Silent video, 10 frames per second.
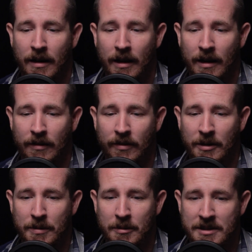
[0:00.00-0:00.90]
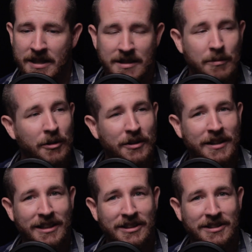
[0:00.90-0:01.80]
Have other people said similar
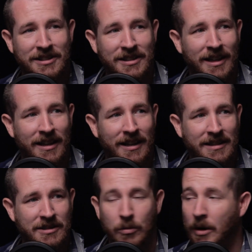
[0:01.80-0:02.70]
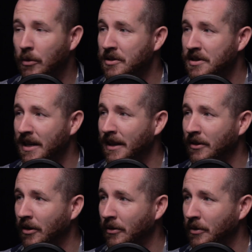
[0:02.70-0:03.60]
things as to what we're
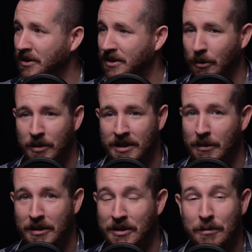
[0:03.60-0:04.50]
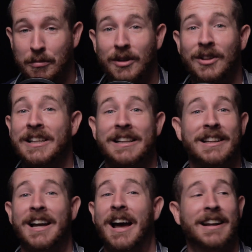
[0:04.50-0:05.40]
saying, or are we coming
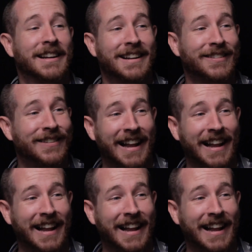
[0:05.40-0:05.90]
completely at it,